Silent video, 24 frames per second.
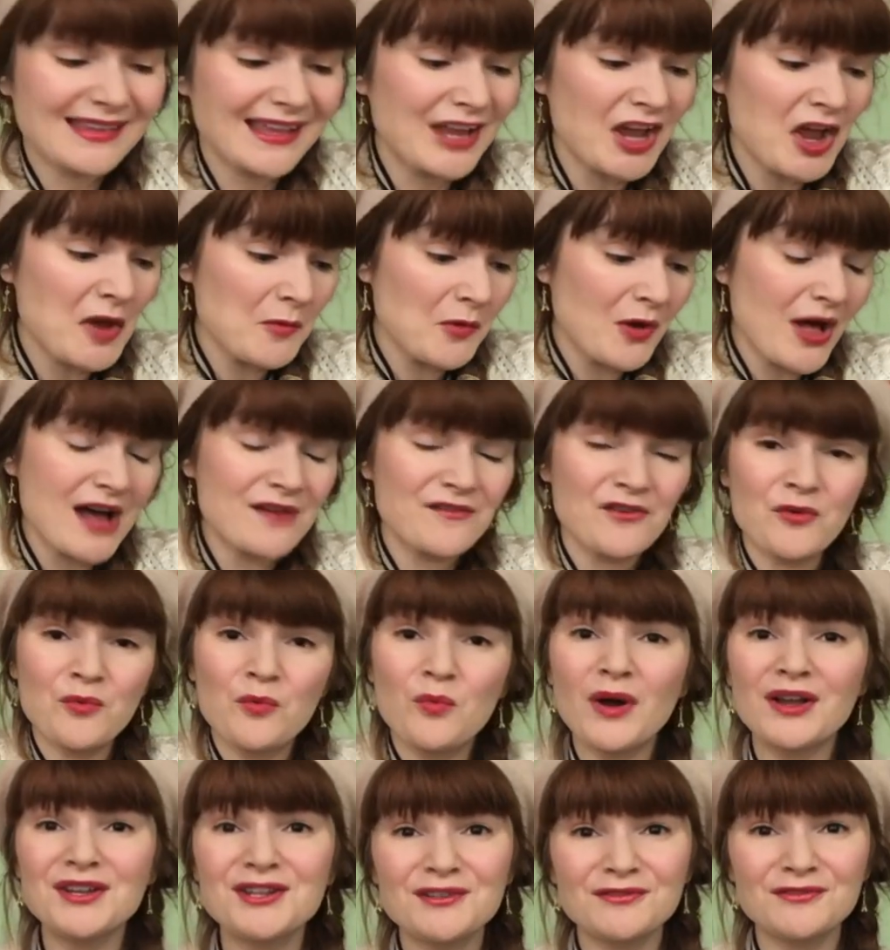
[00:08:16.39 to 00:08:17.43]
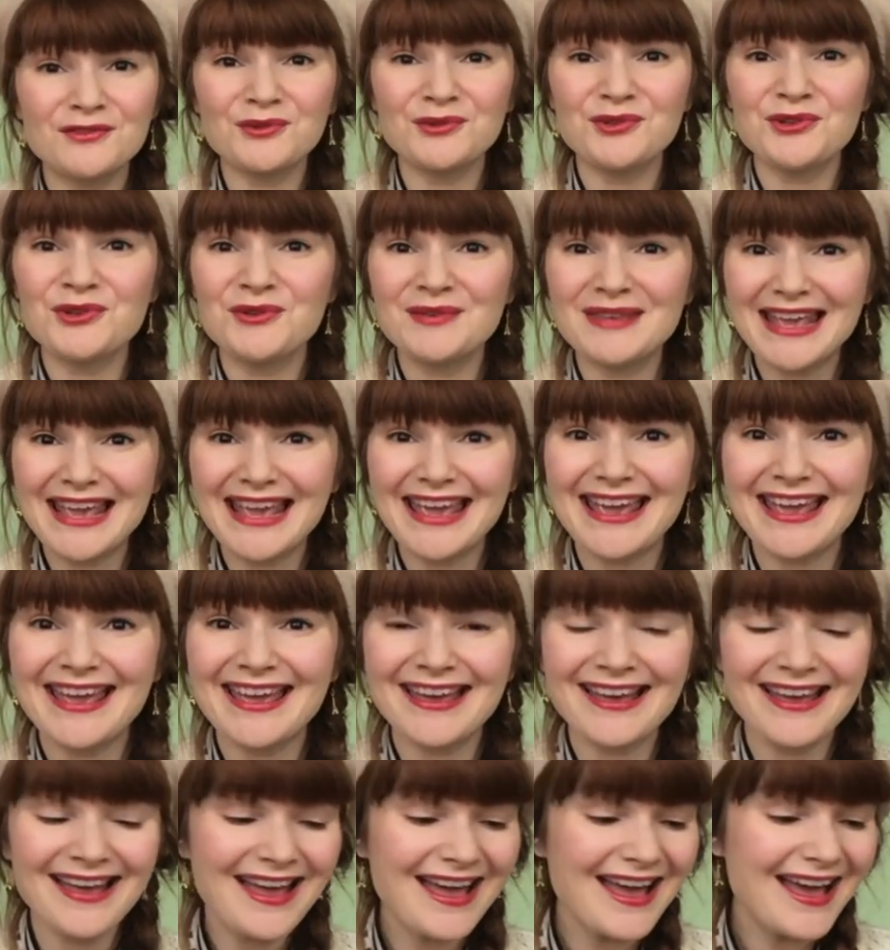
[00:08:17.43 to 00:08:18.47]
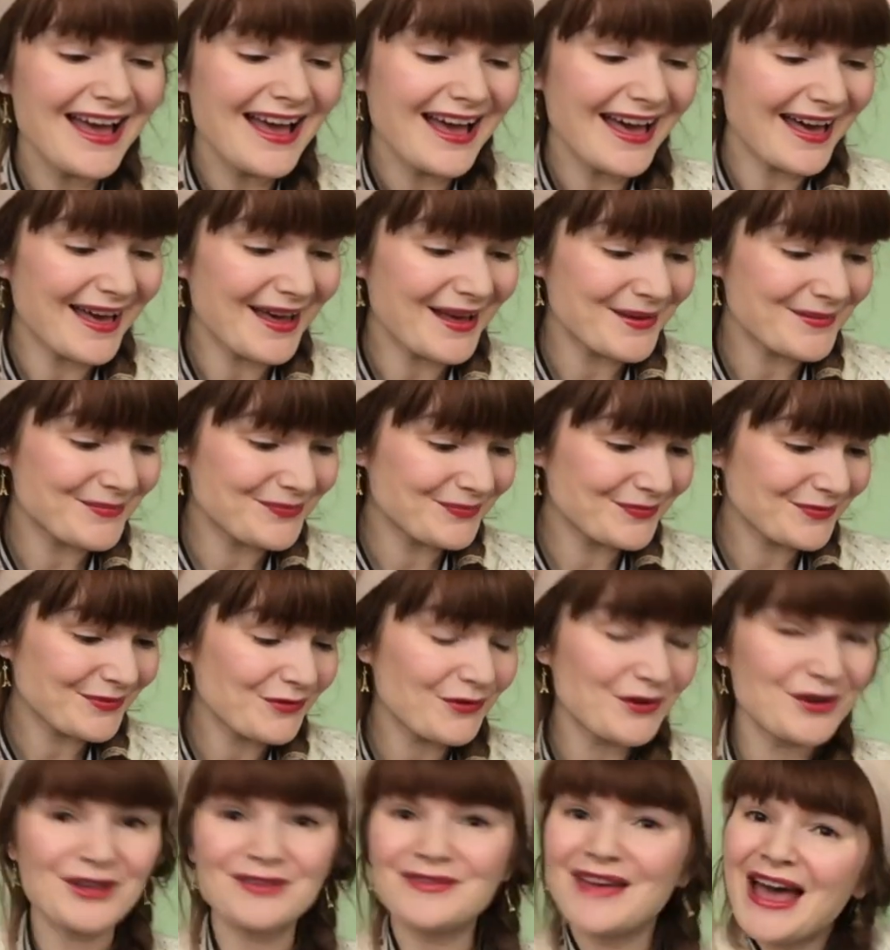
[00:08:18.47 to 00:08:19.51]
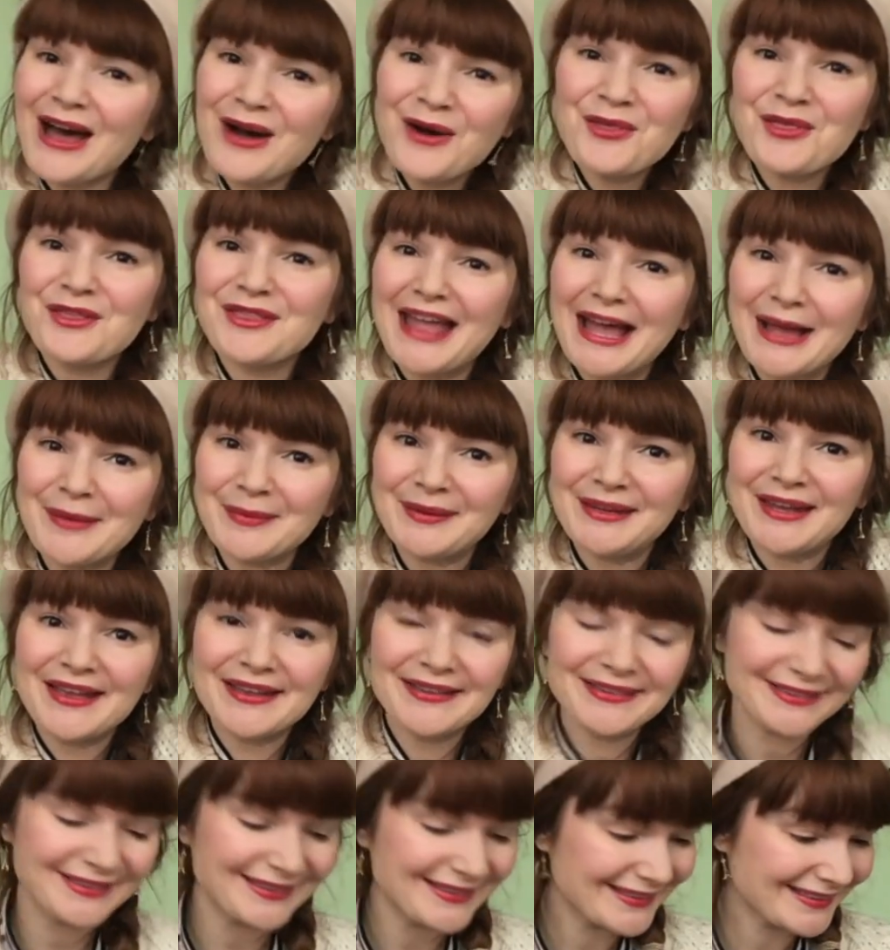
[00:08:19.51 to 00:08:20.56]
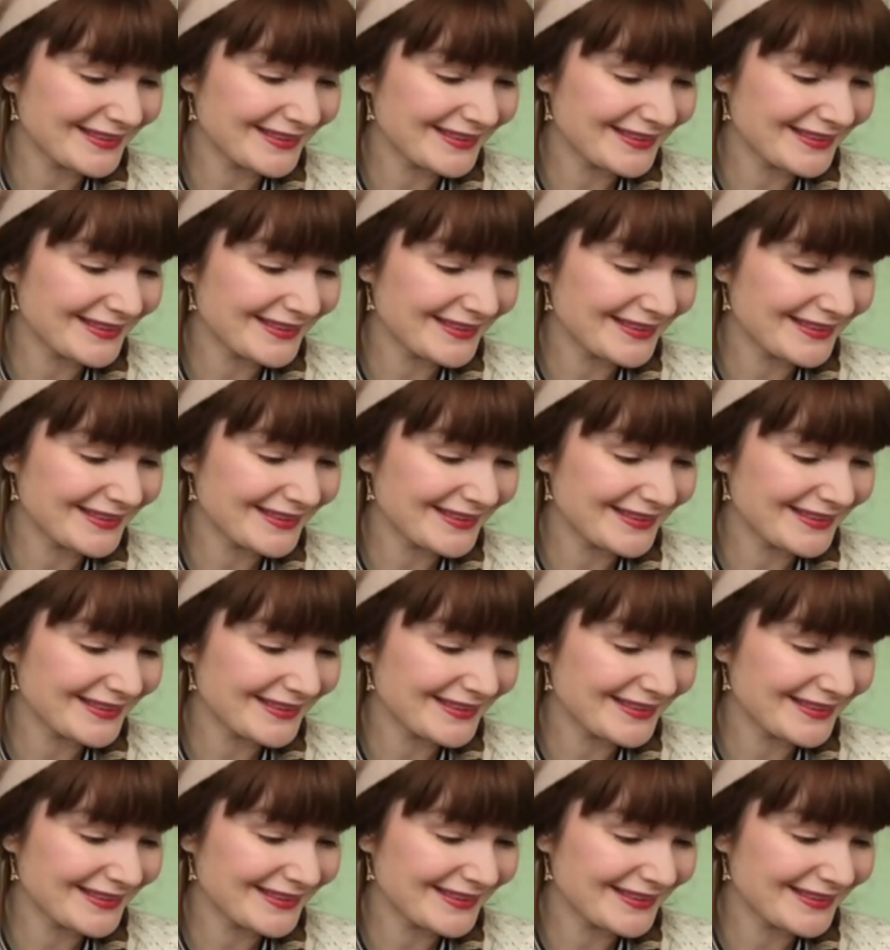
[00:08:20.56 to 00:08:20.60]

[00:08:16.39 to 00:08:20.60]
I hope you'll have a wonderful new year, full of health and happiness.